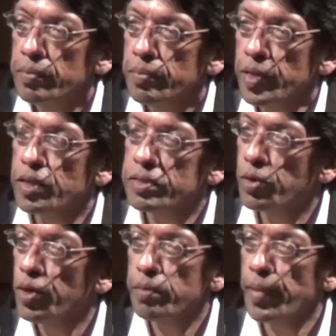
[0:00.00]
Because
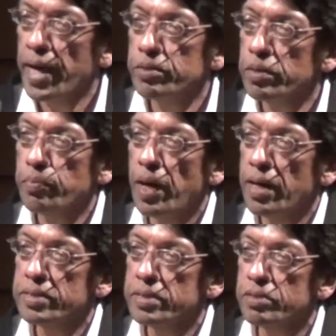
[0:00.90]
going back to the
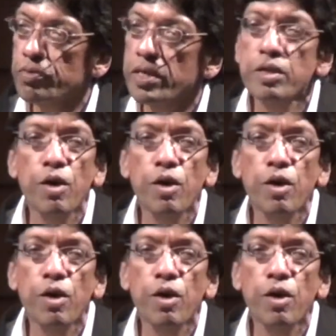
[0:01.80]
past is very